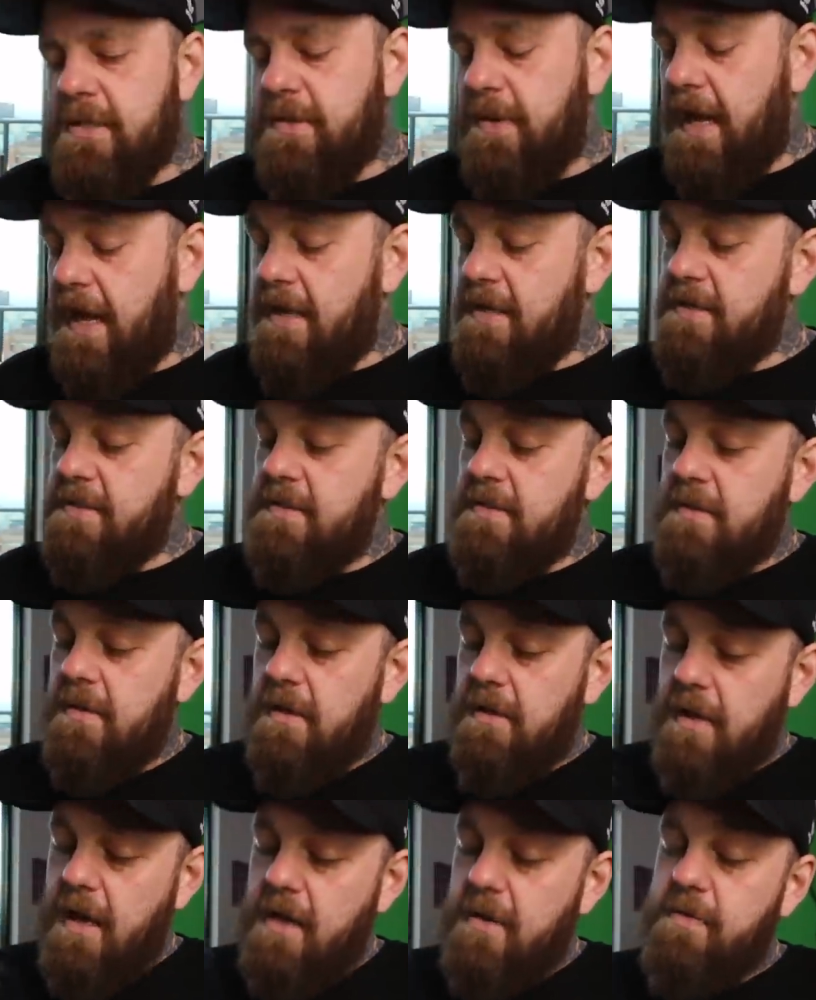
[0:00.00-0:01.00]
So as
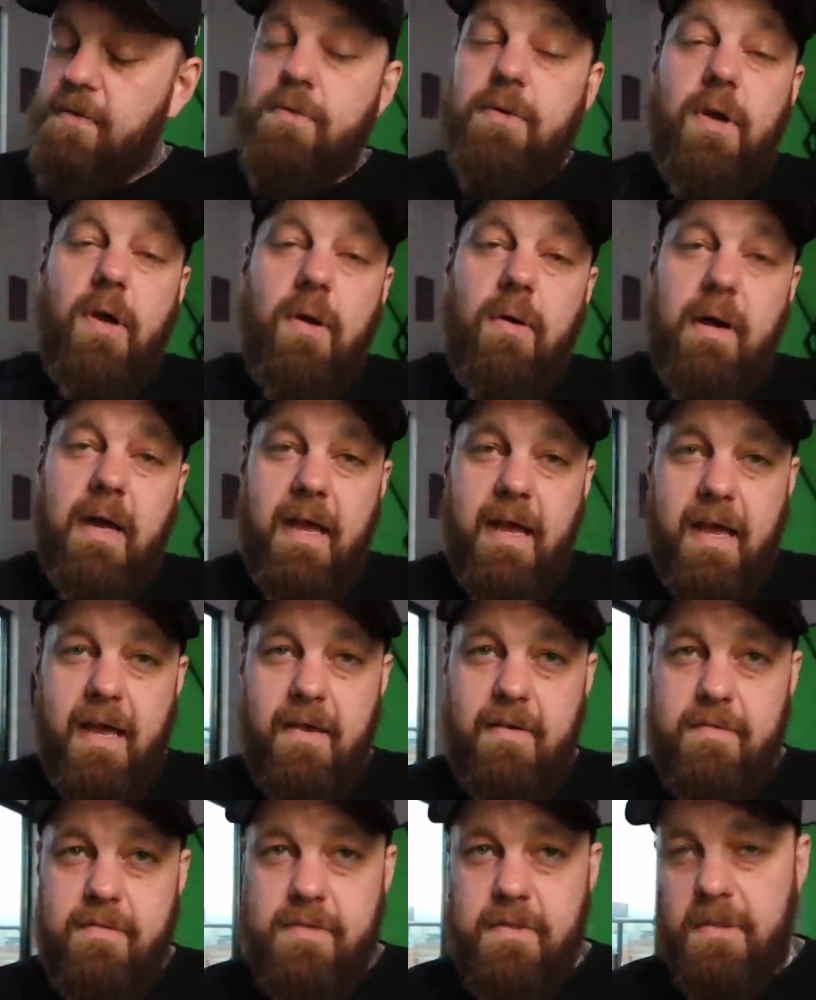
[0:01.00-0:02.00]
a lot of you know, I
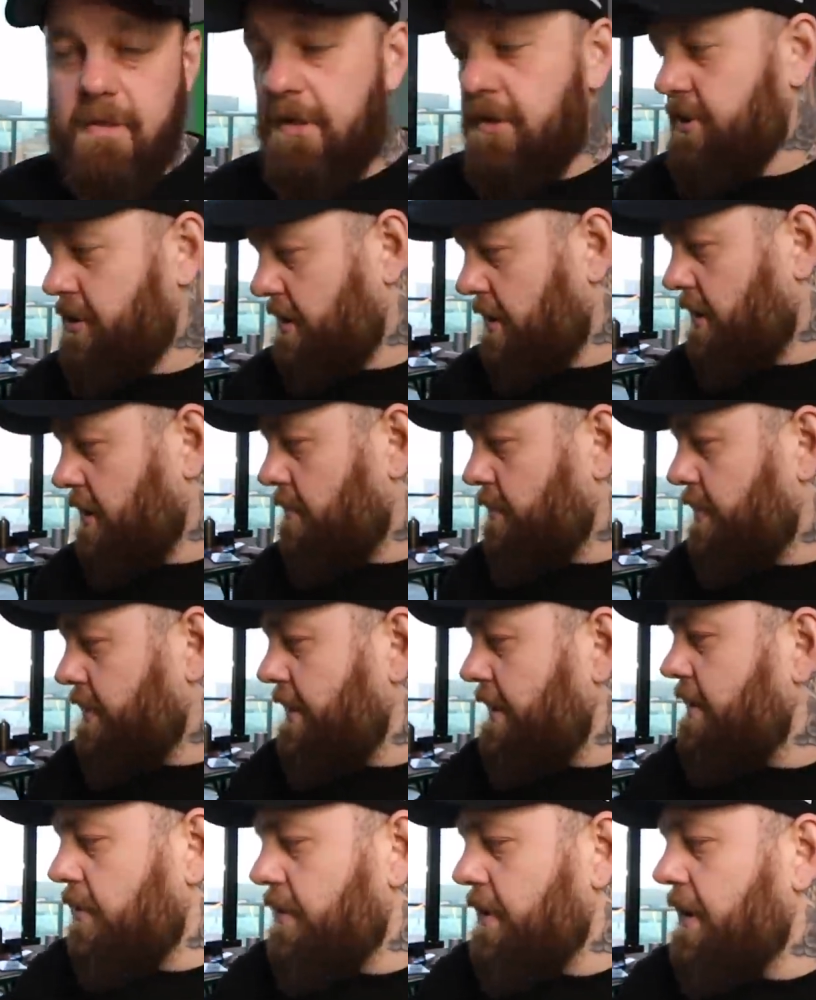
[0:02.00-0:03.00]
have a shirt
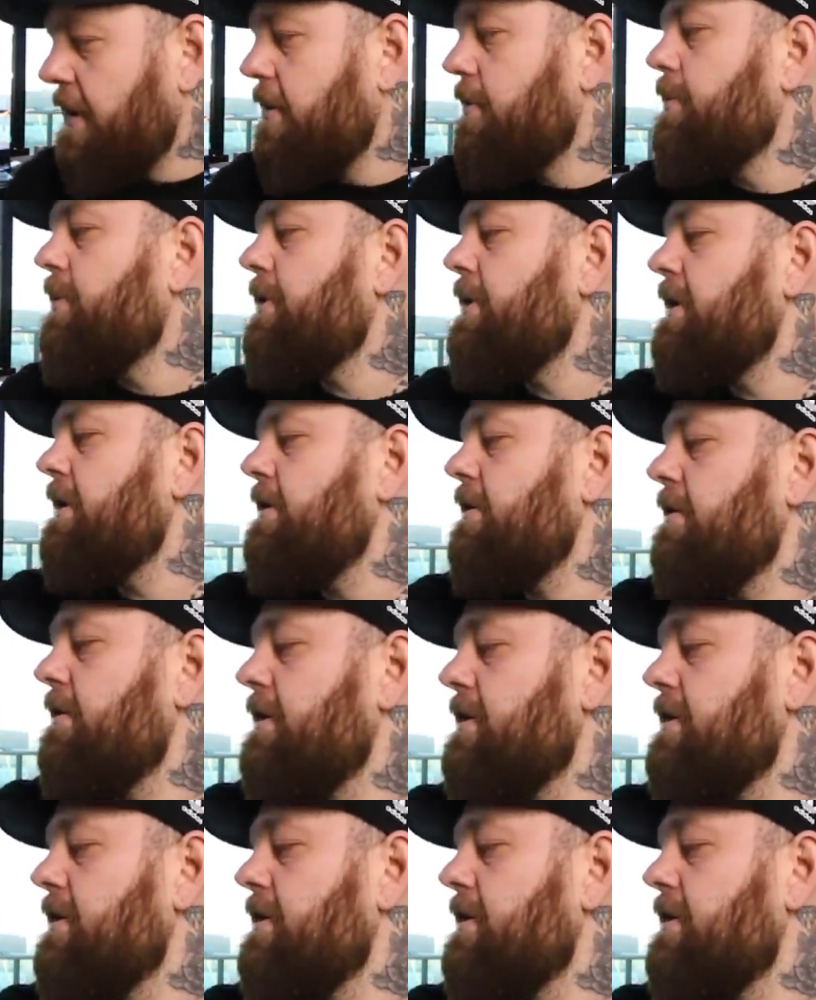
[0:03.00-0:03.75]
company, clothing company,